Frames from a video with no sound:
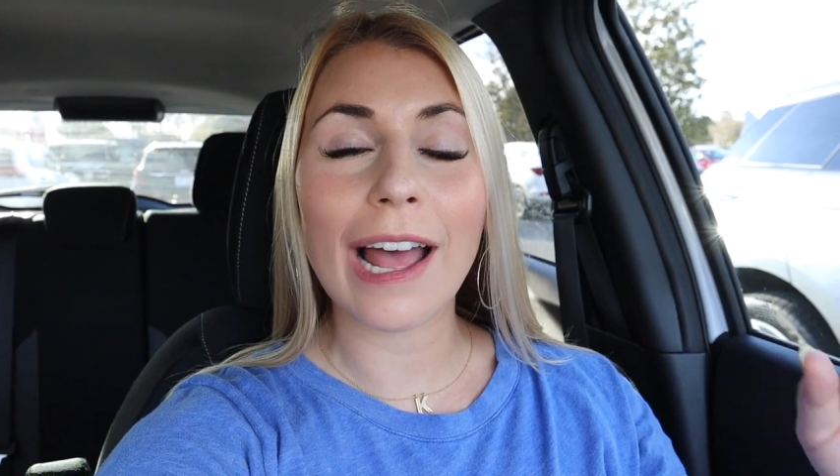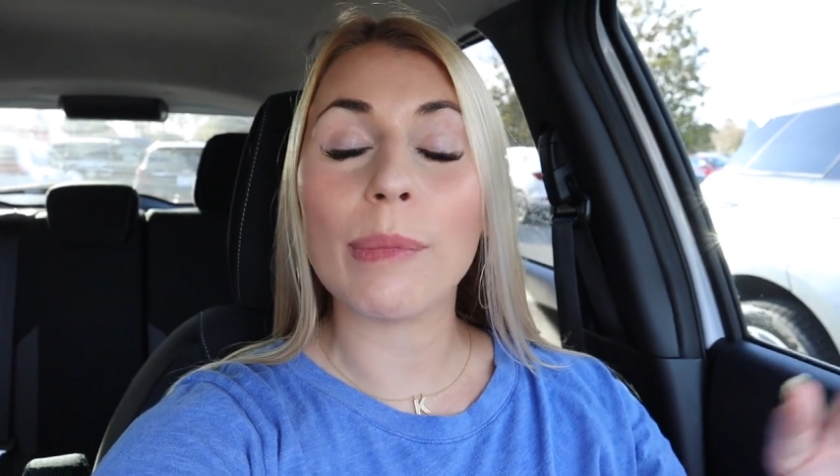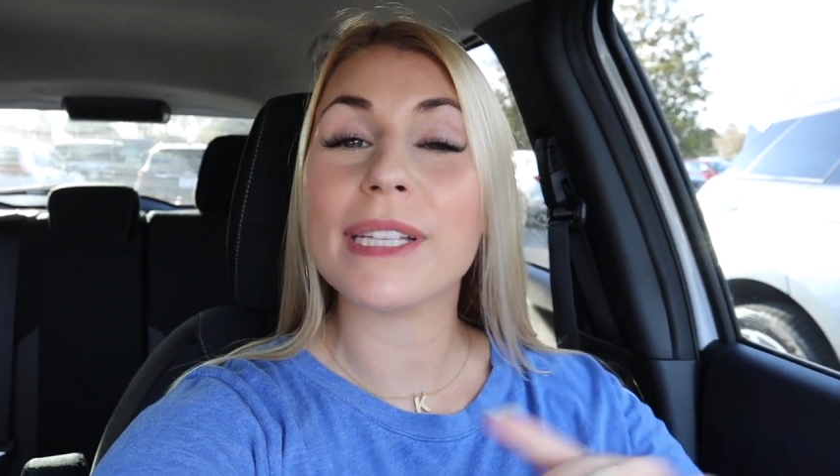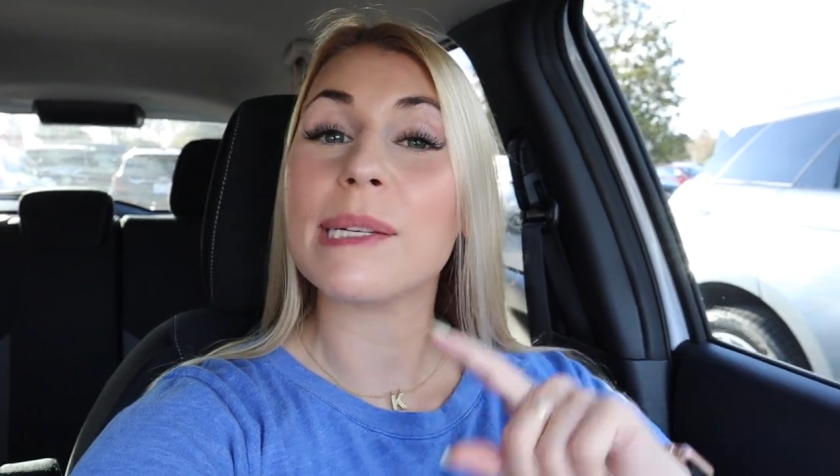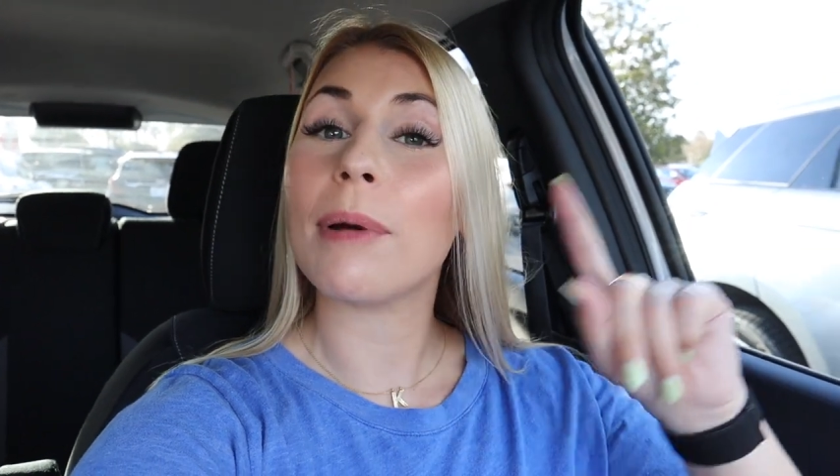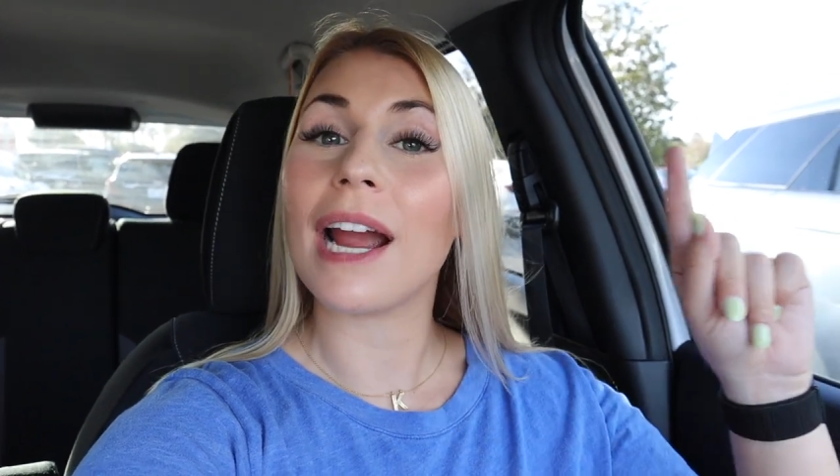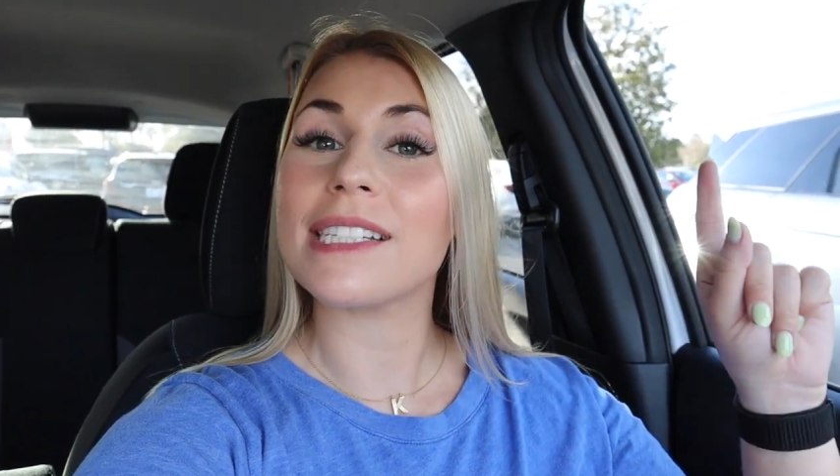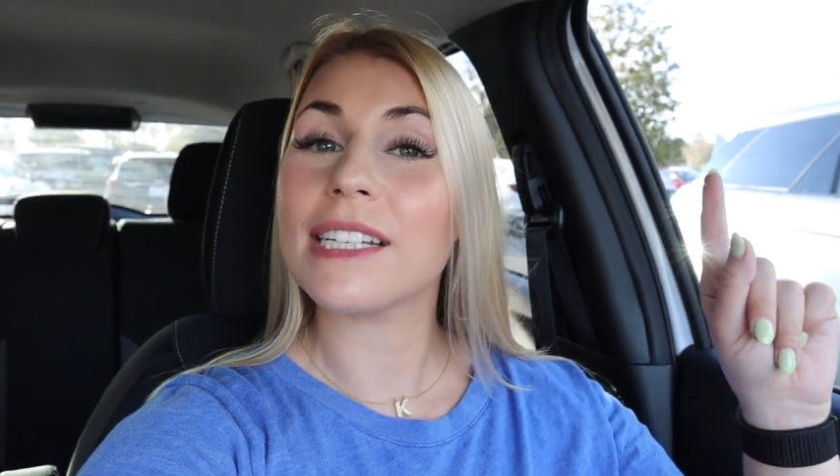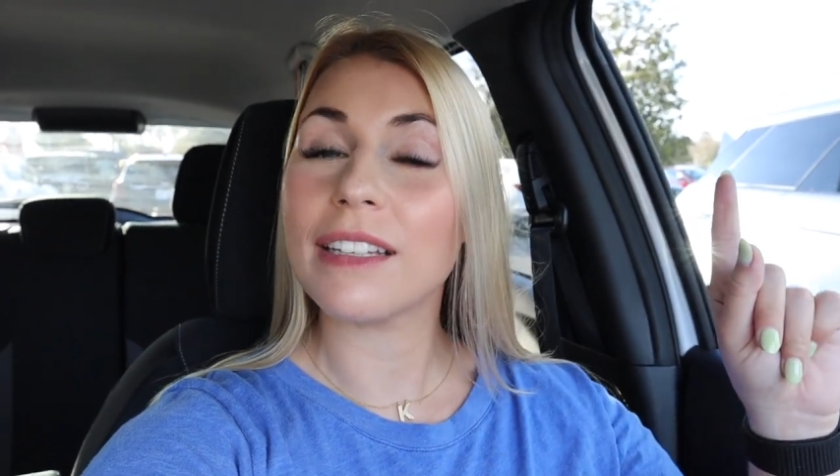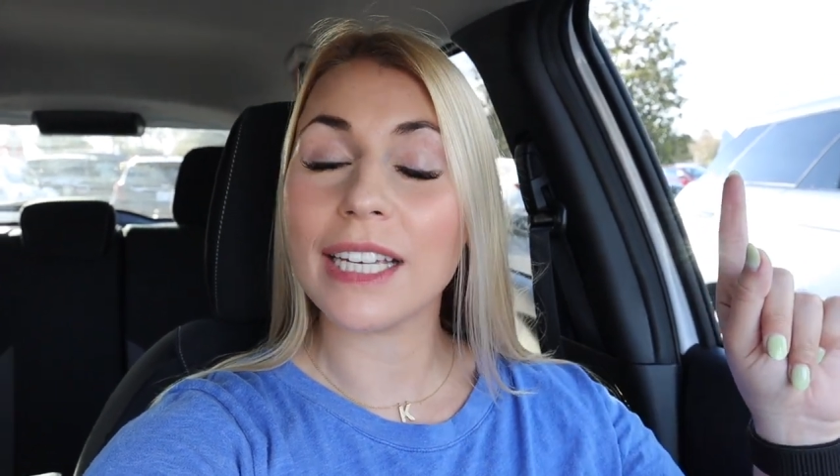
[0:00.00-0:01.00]
aisle, but
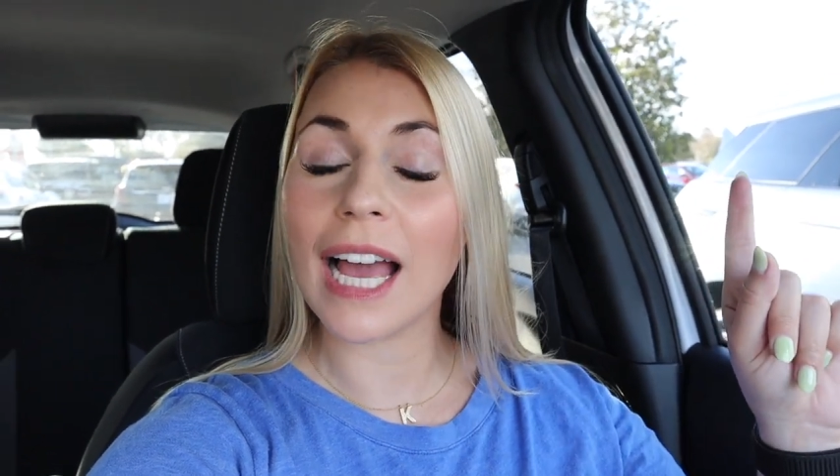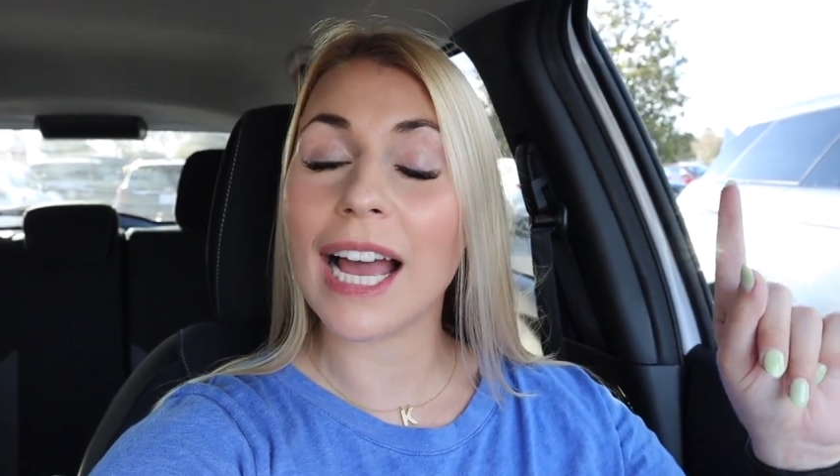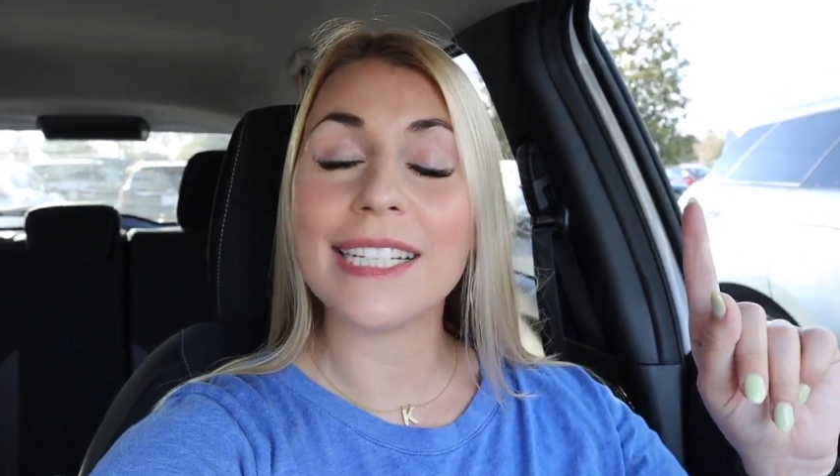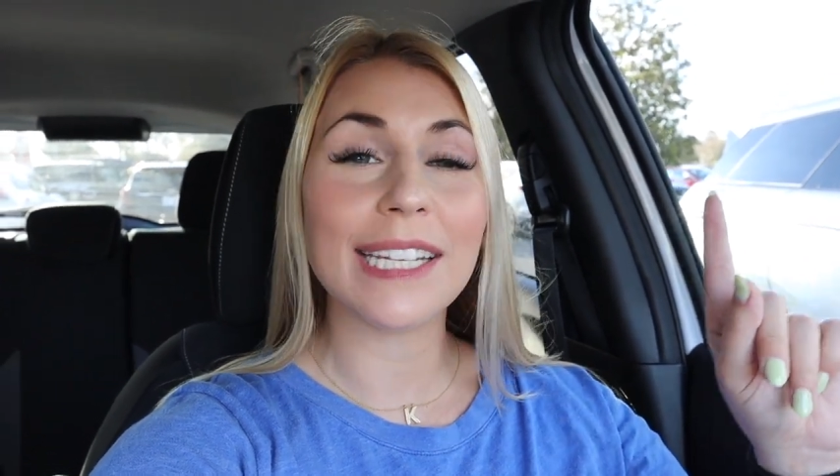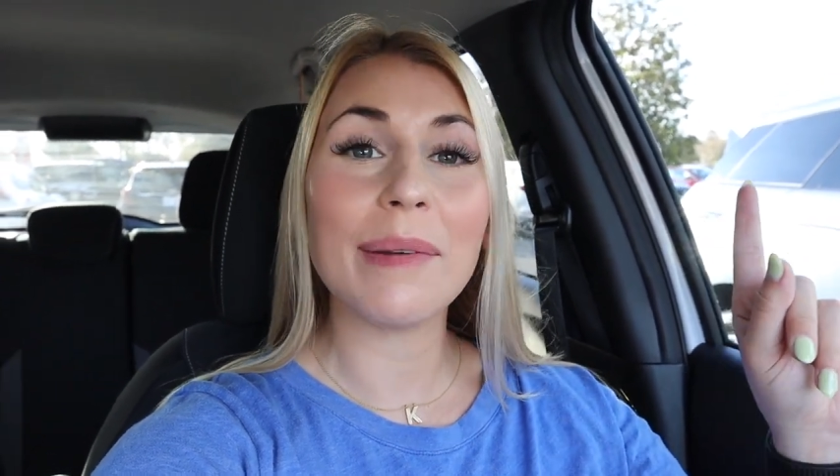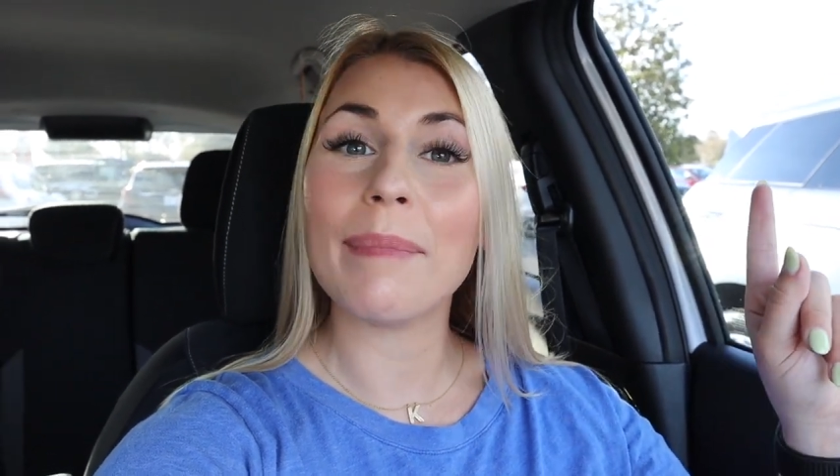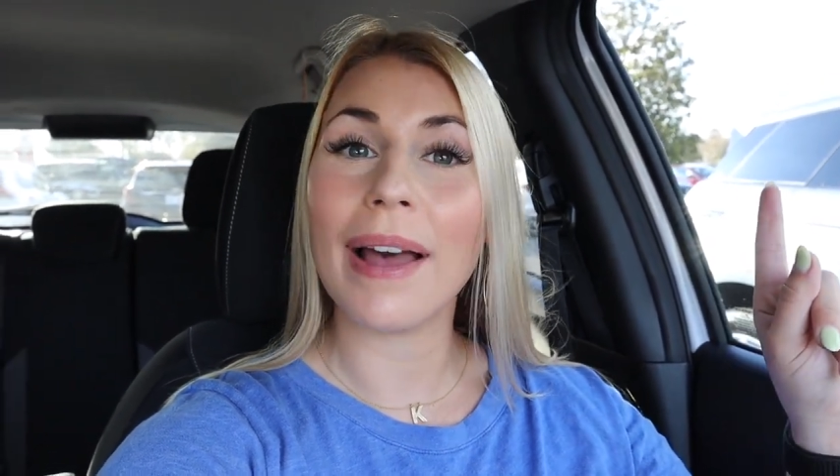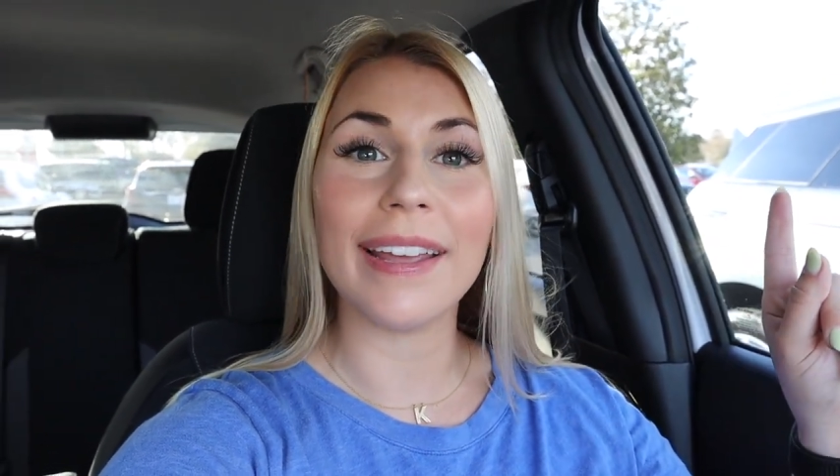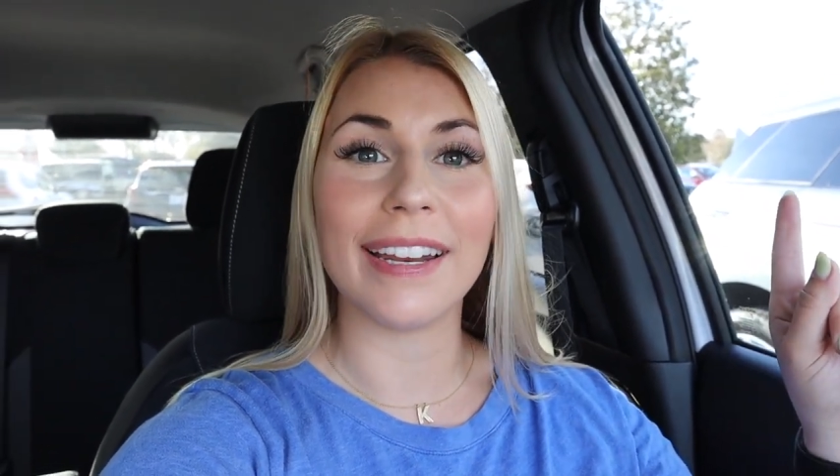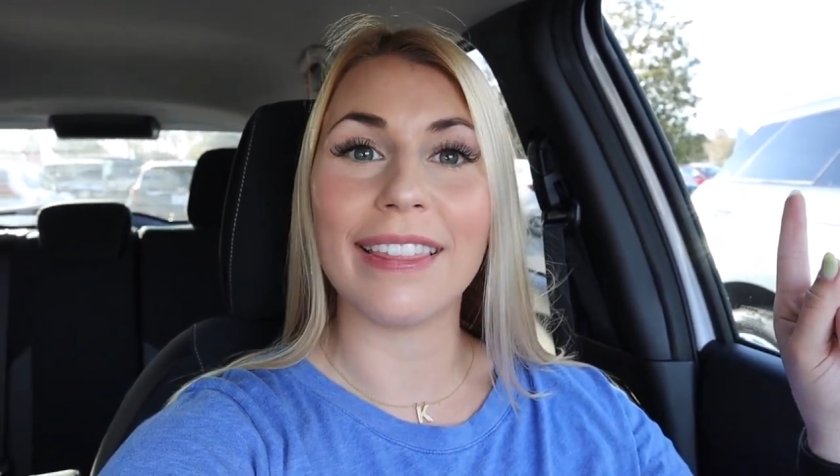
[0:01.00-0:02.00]
surprisingly, I didn't
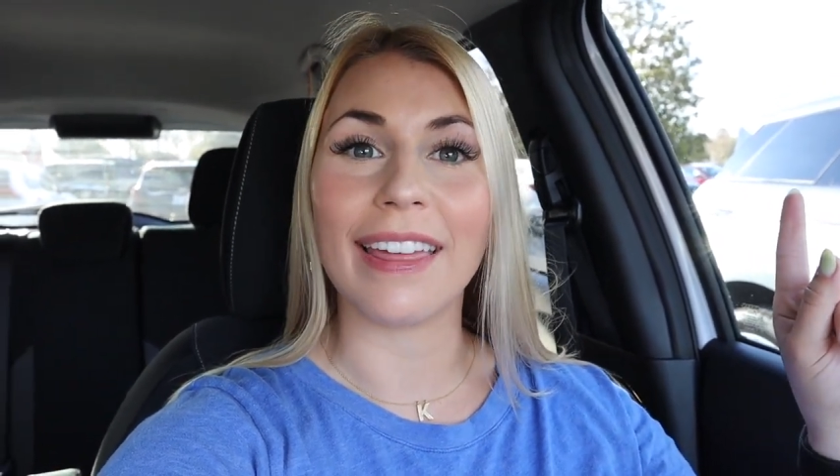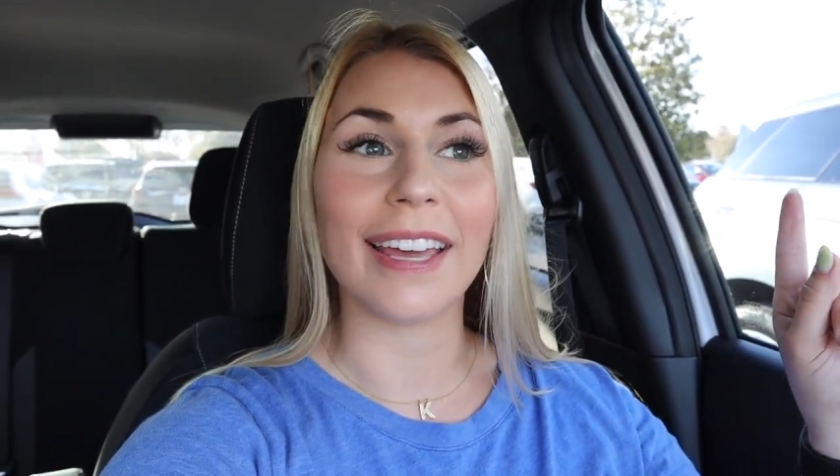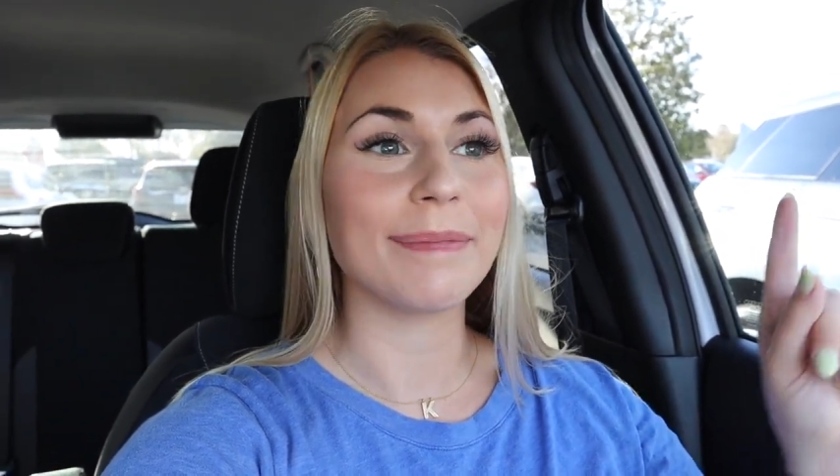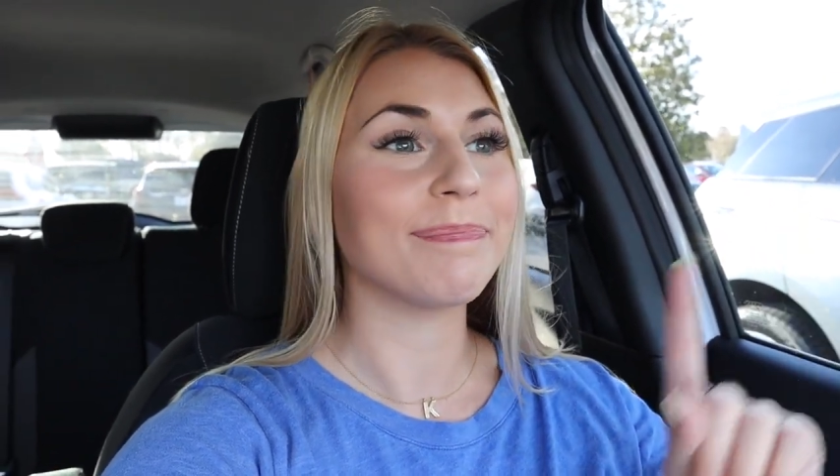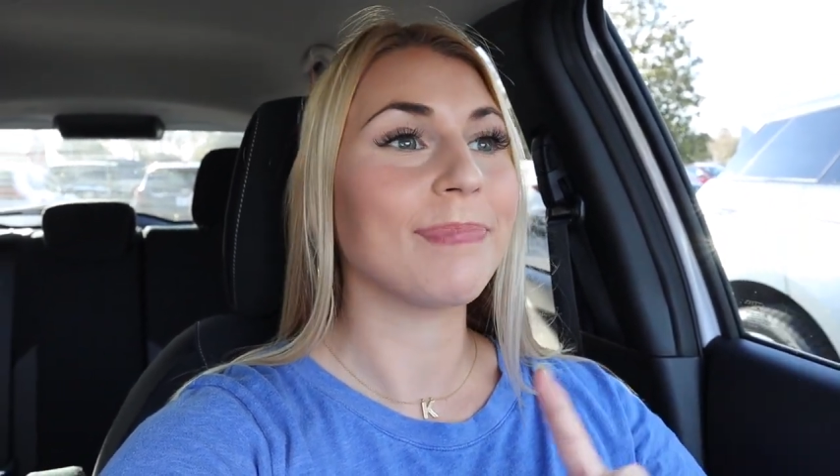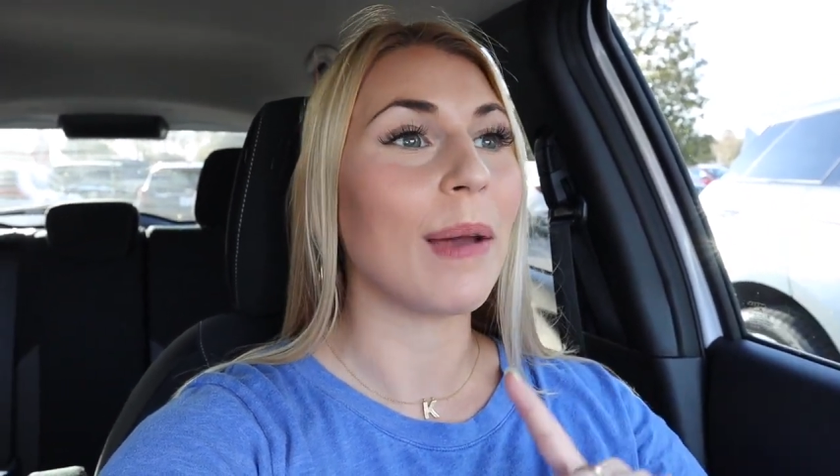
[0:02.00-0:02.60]
buy anything.